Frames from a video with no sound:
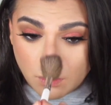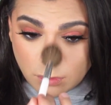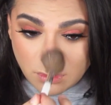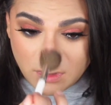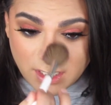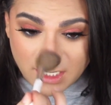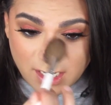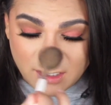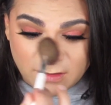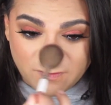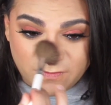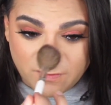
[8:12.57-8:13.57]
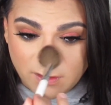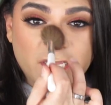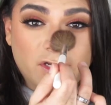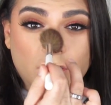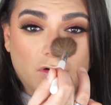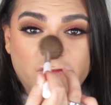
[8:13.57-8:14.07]
We'll do that kind of
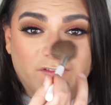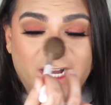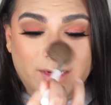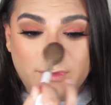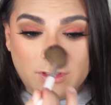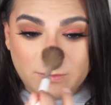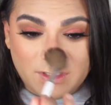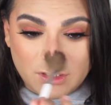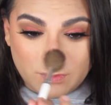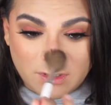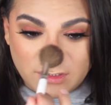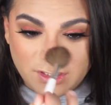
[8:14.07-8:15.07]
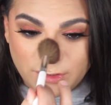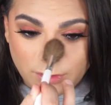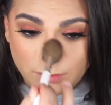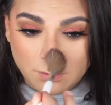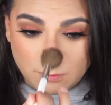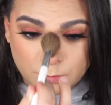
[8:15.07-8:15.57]
e-girl vibe a little bit as well too.